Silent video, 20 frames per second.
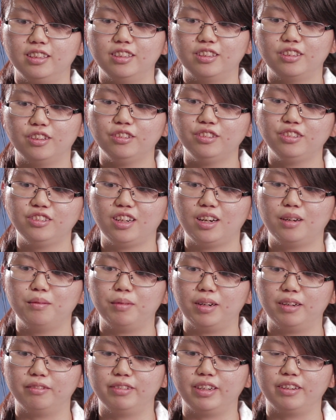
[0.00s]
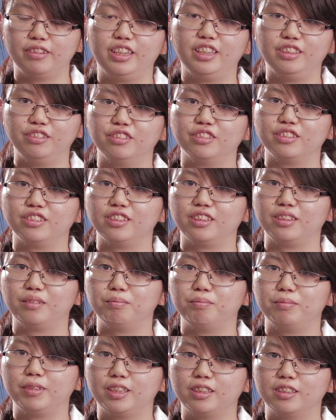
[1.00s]
those times are very
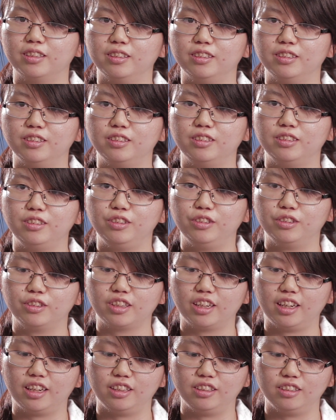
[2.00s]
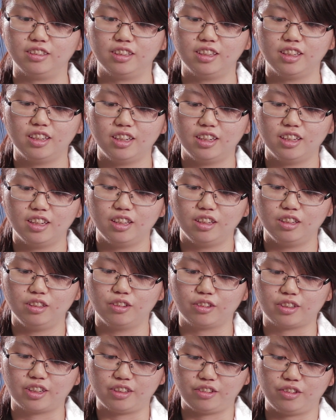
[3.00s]
interesting because you can
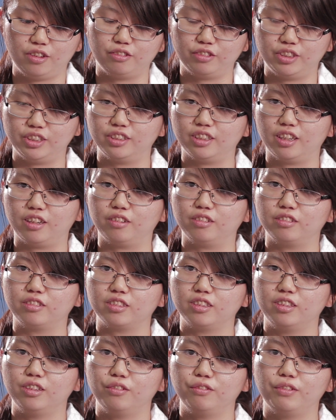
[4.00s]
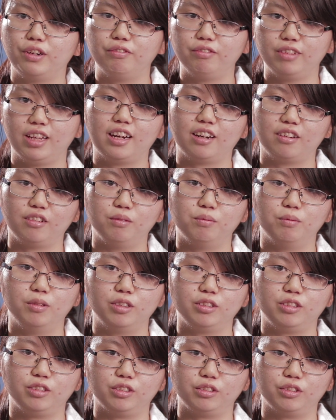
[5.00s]
look at your result, reflect on
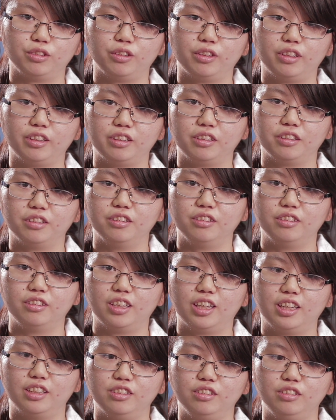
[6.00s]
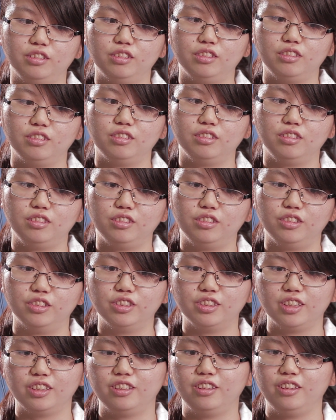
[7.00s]
what you're doing, then
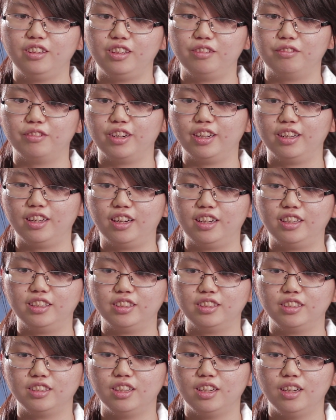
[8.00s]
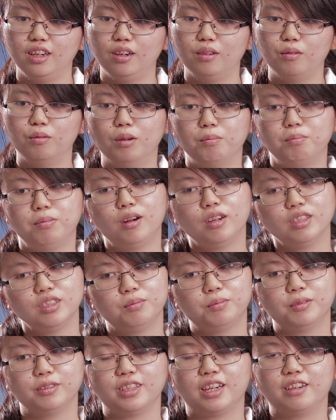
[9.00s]
you suddenly realize what
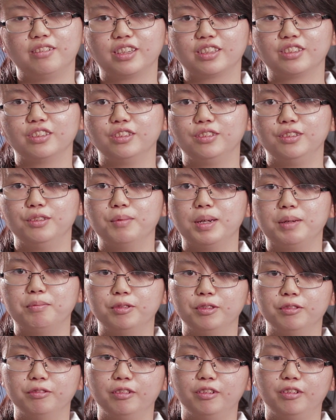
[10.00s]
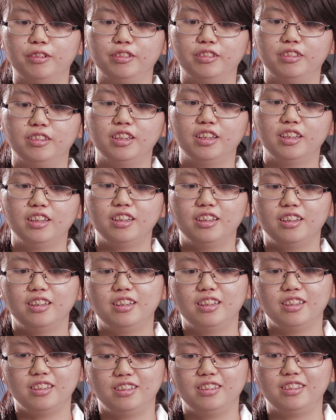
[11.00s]
possible direction you may move on.
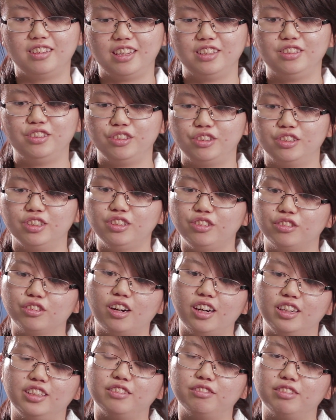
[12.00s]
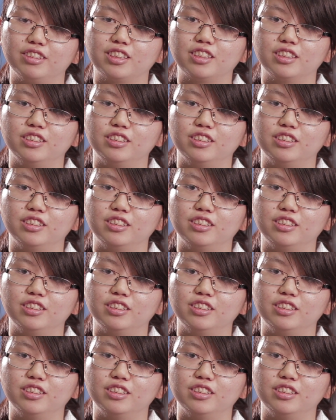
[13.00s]
Then you just try different